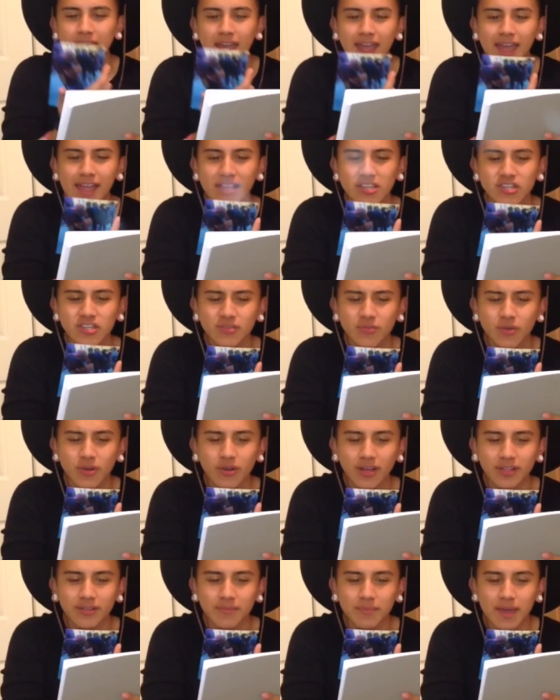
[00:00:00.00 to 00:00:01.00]
and she
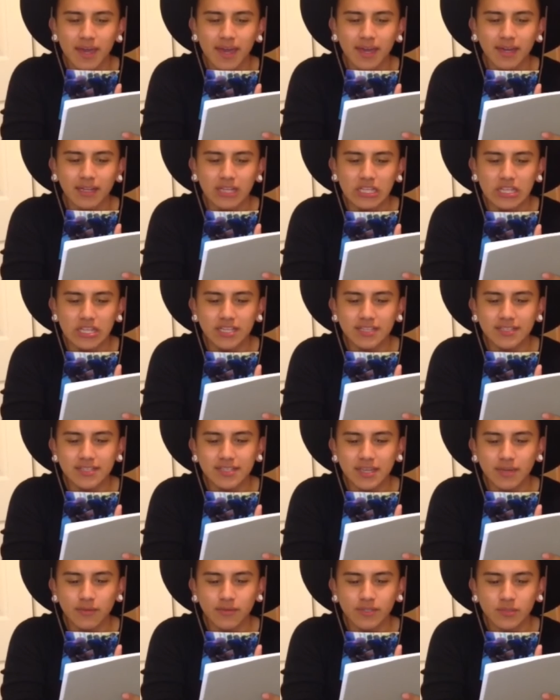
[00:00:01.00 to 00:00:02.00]
wrote on the back, this
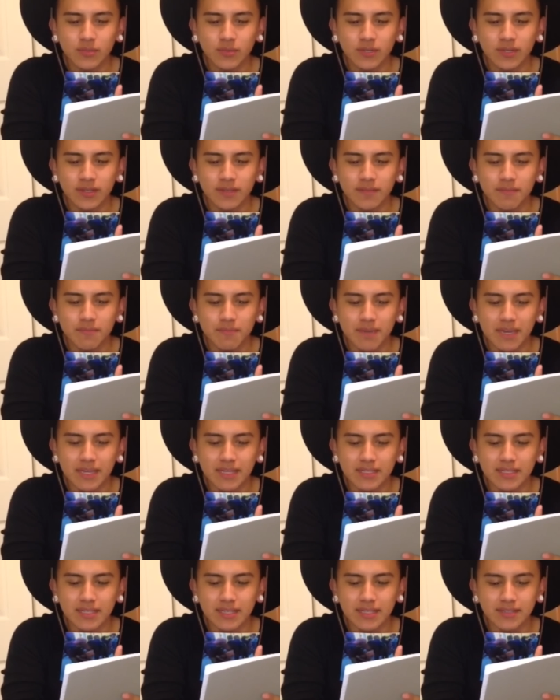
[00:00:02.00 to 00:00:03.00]
day was one of the
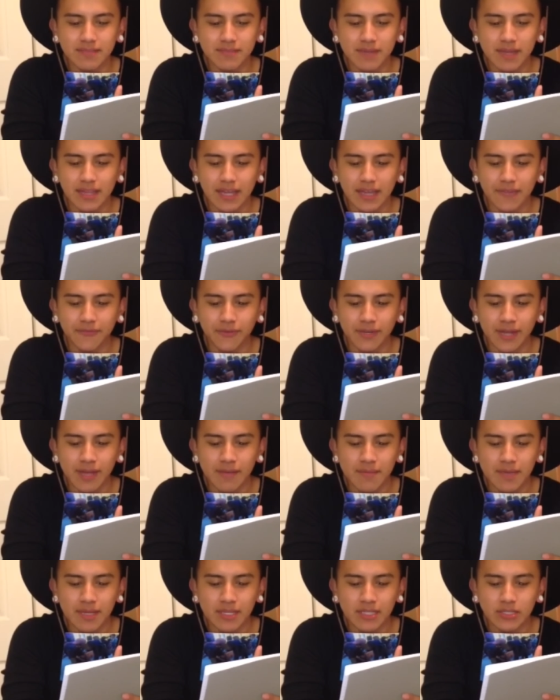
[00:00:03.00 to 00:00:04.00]
best days of my life when I
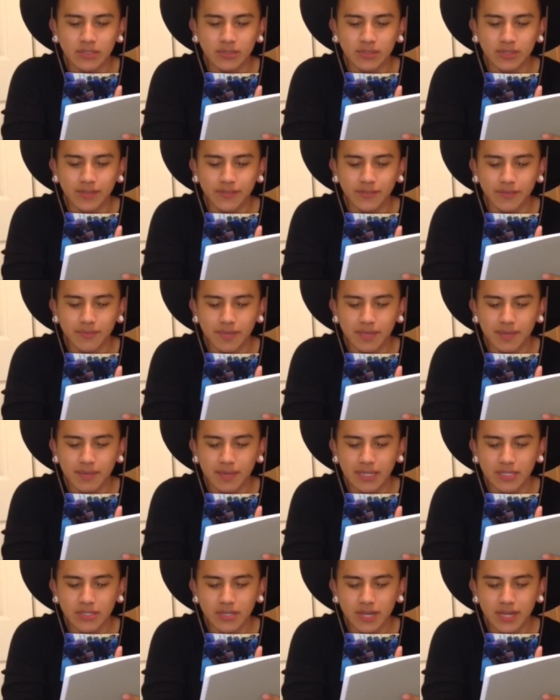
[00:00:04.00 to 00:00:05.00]
met you. Love you, babe.
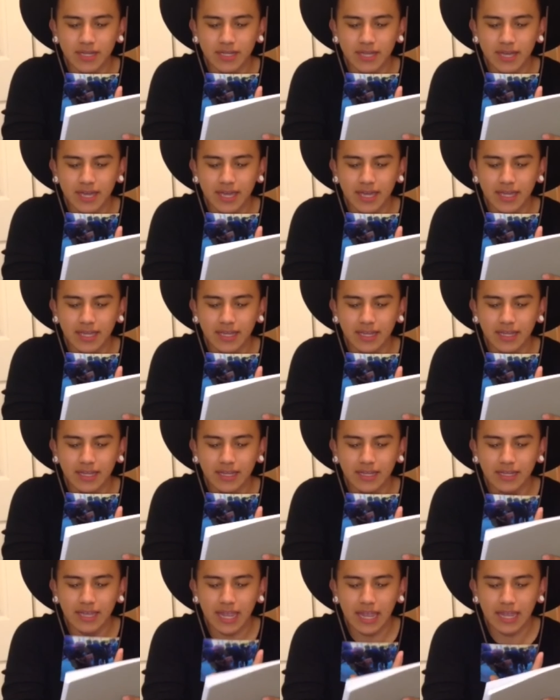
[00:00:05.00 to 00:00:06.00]
Adriana,
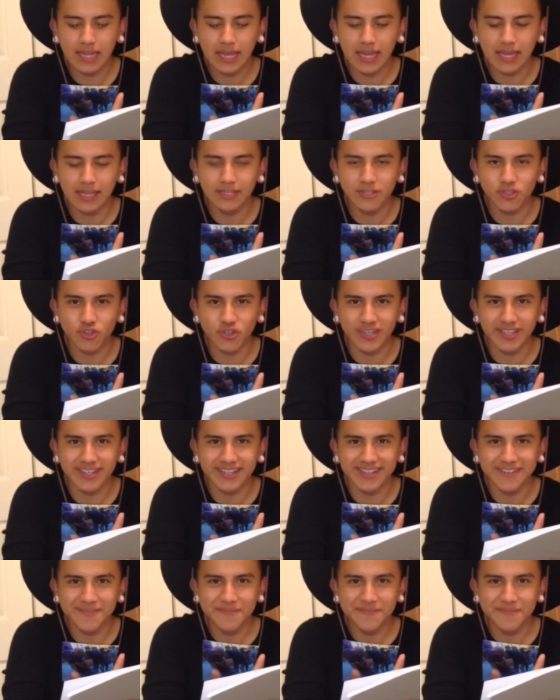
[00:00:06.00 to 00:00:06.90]
a.k.a. Drea.